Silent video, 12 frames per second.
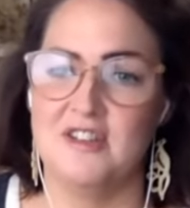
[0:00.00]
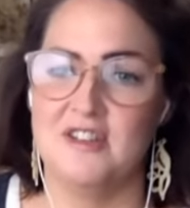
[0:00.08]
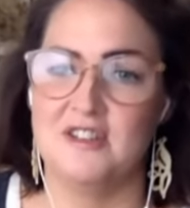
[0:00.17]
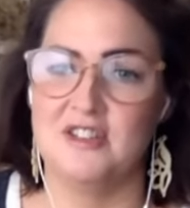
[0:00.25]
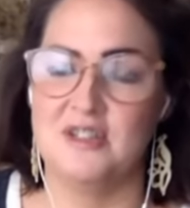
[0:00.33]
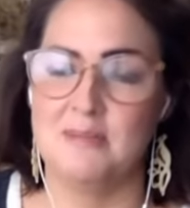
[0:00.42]

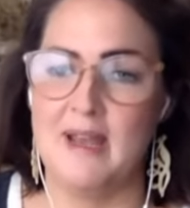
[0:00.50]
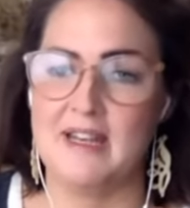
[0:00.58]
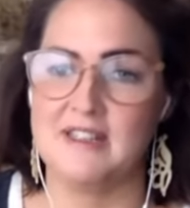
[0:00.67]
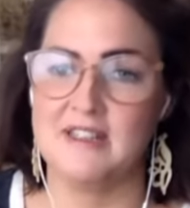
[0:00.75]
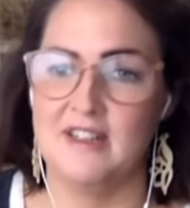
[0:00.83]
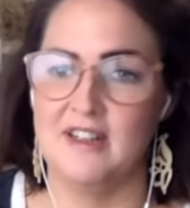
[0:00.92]
So she's
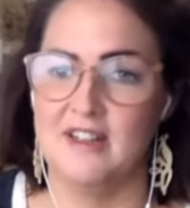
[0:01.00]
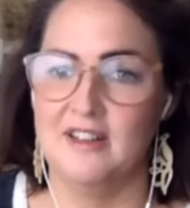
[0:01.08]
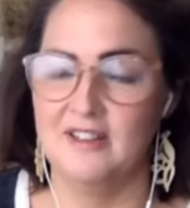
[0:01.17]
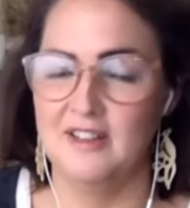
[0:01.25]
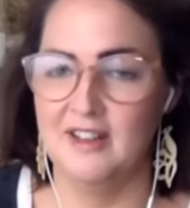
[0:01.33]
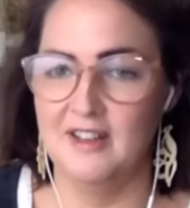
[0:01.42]
back to
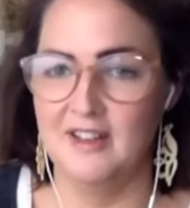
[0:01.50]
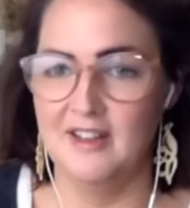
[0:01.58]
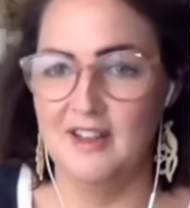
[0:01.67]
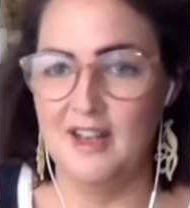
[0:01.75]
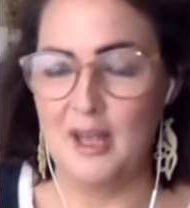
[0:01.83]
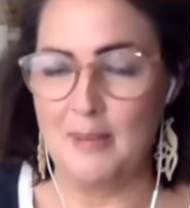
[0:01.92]
her
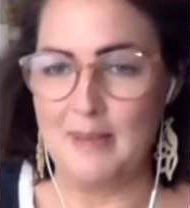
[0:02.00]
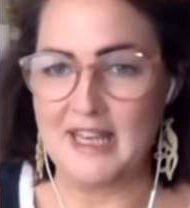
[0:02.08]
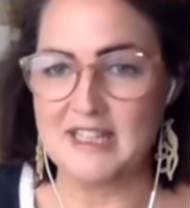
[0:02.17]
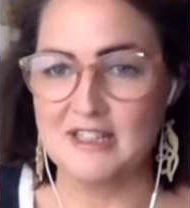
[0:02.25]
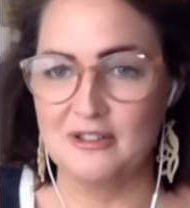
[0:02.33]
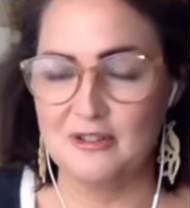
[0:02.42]
her
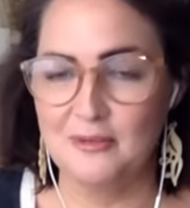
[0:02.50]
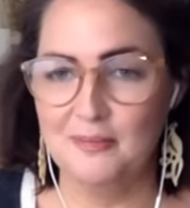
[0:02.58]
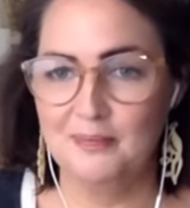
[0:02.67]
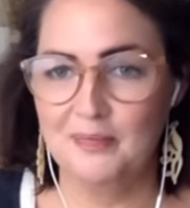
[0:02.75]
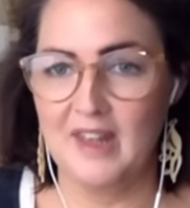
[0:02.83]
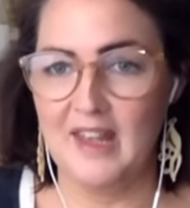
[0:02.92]
metal
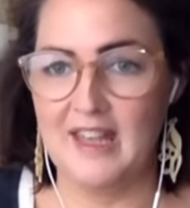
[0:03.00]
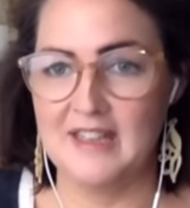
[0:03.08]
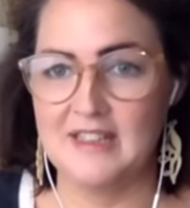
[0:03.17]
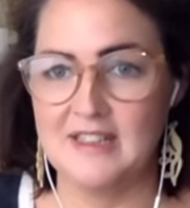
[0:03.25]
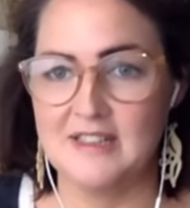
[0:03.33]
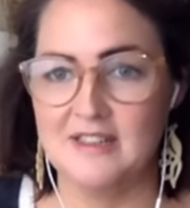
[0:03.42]

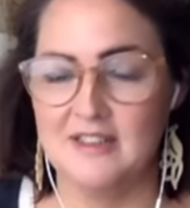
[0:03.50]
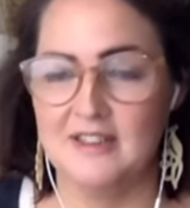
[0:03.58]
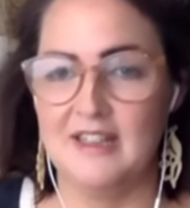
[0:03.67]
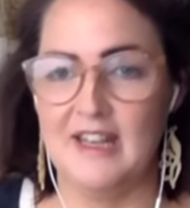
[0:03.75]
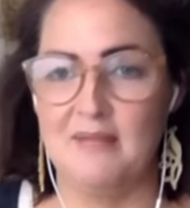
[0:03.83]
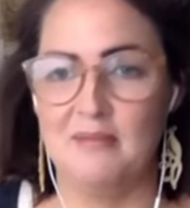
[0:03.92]
and
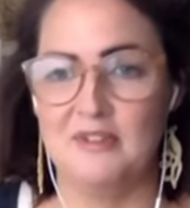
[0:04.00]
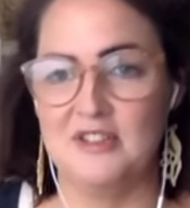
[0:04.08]
yeah,